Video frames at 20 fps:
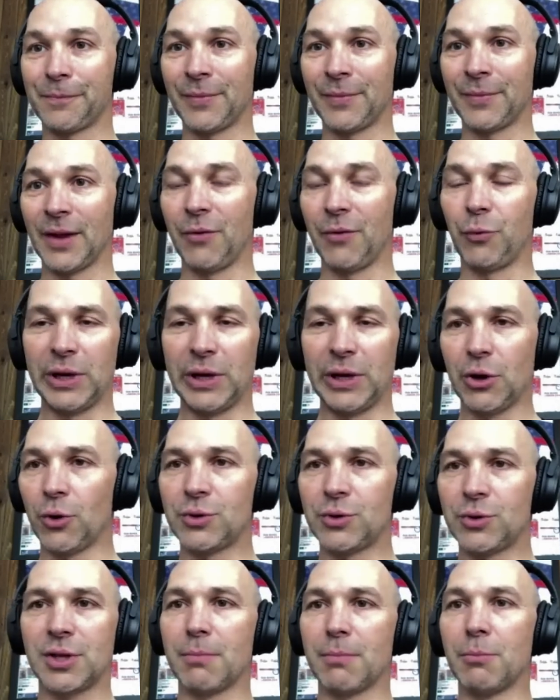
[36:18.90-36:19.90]
If we go
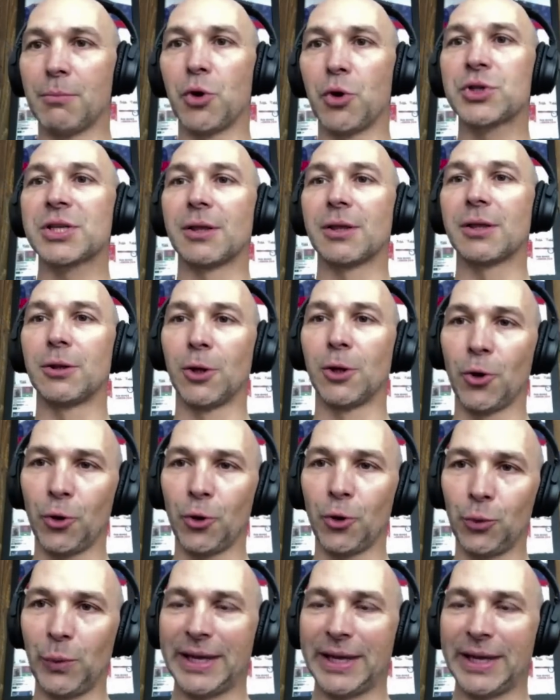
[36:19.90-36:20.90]
to the most
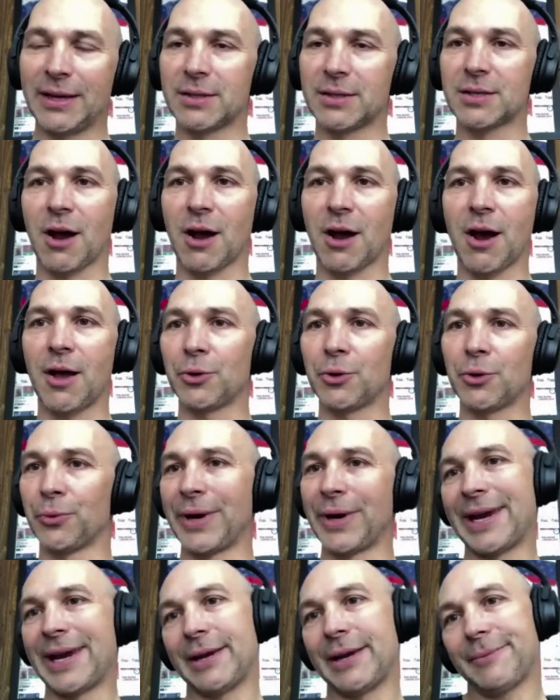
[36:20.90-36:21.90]
load we can
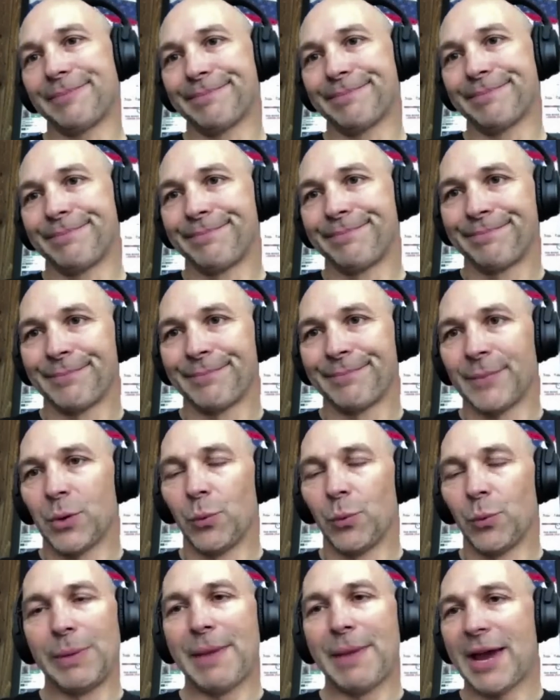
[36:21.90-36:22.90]
tolerate,
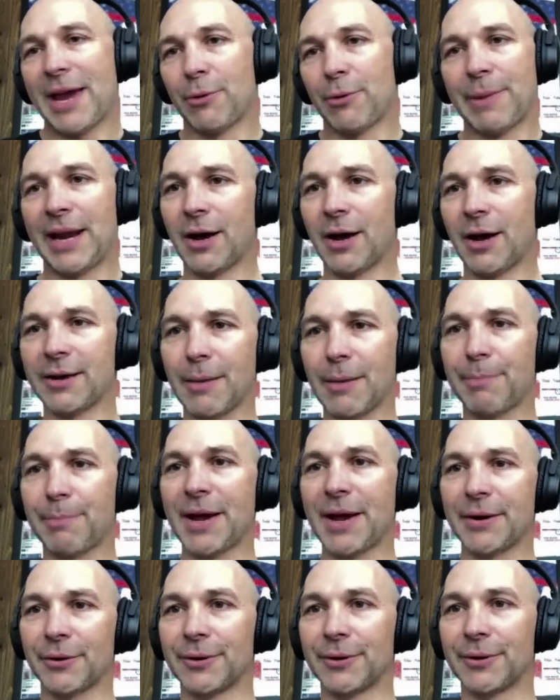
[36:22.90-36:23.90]
we may or may not get
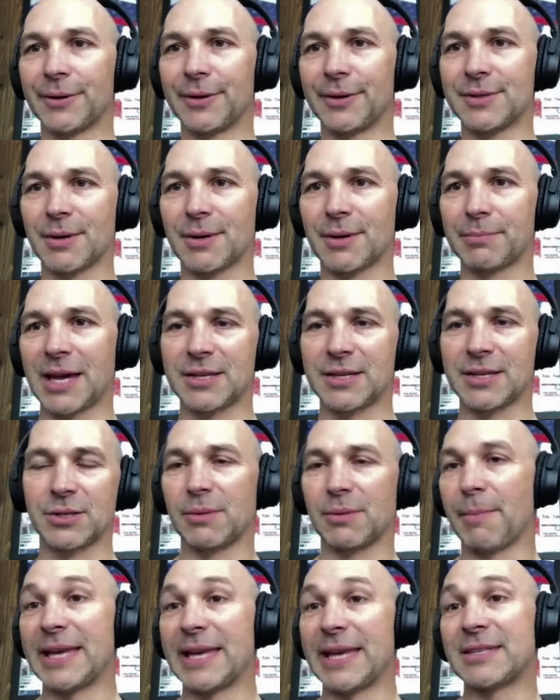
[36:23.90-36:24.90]
better. In some cases,
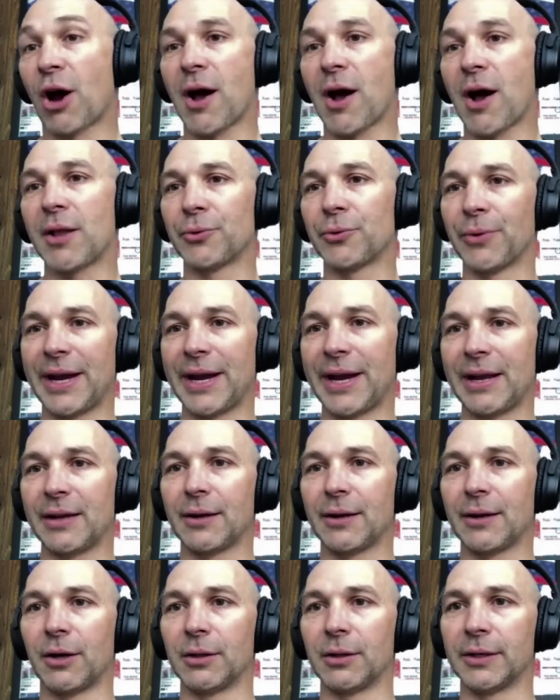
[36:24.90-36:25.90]
you may tolerate it
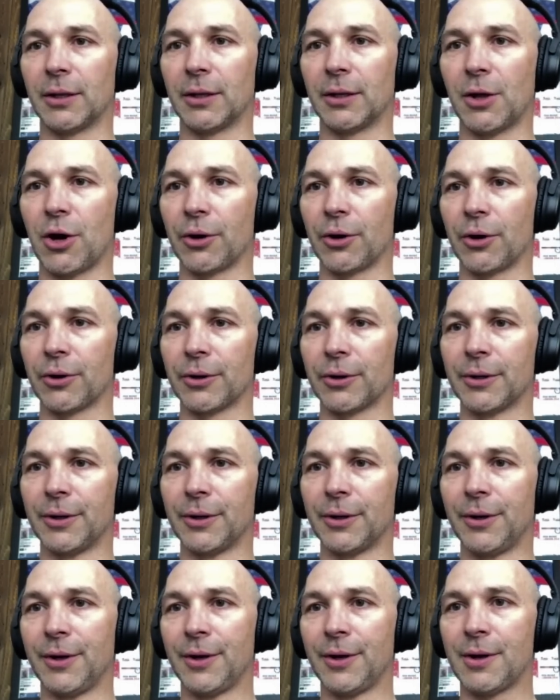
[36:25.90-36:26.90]
a little longer,
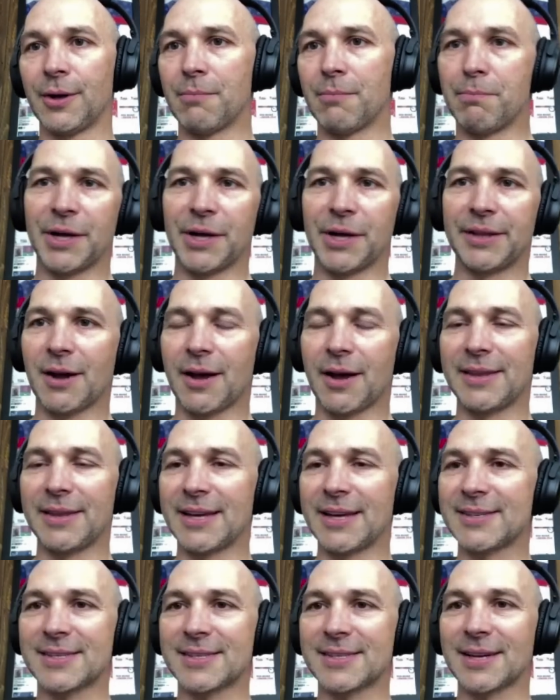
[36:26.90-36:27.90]
but not
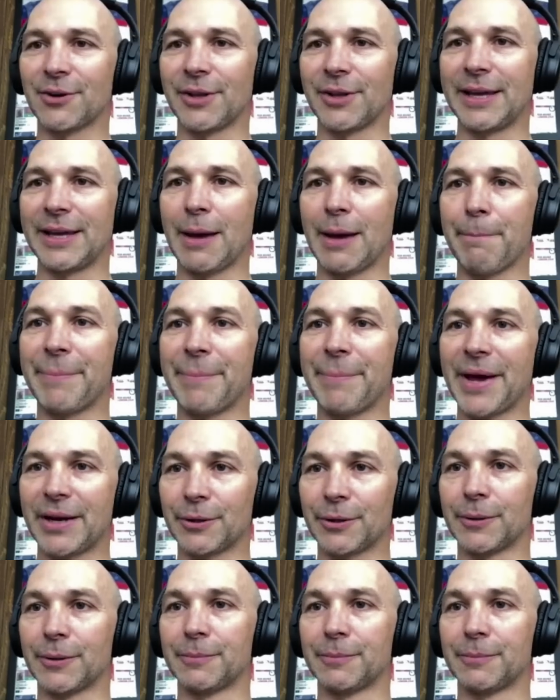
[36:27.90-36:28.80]
necessarily get better.